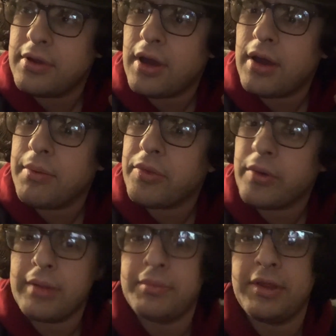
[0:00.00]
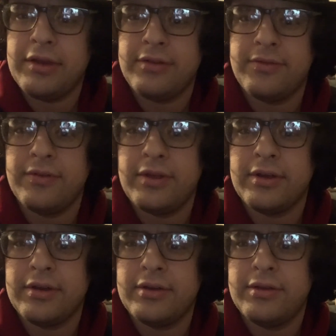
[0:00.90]
The one on PS
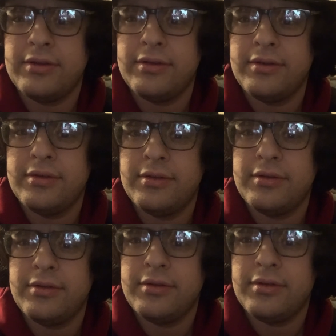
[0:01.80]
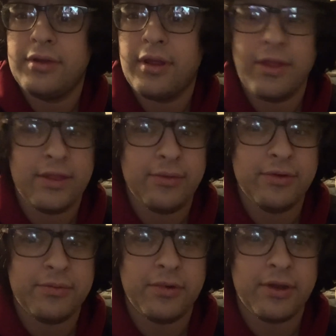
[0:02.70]
Vita. I think that
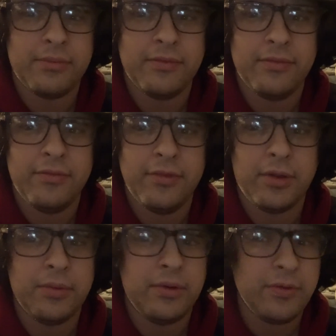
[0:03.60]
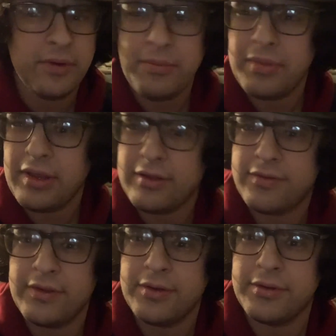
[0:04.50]
was the one on PS
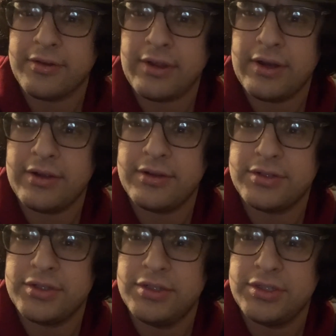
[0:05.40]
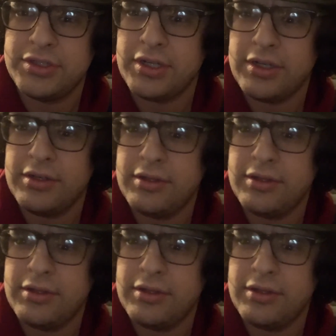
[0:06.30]
Vita was kind of shit.